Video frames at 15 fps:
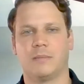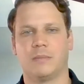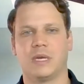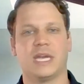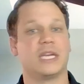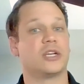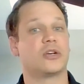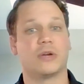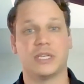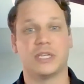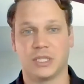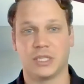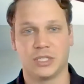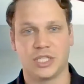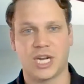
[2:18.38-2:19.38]
increase
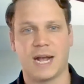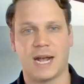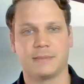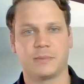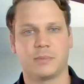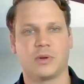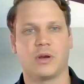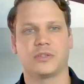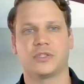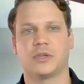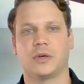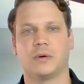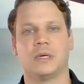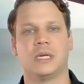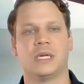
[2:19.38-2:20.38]
in jobs, but
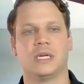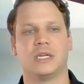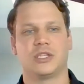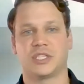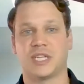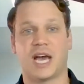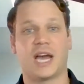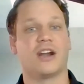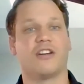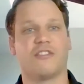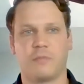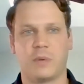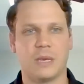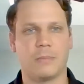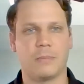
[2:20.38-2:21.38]
also just not enough
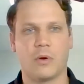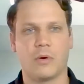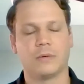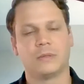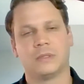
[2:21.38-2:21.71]
people?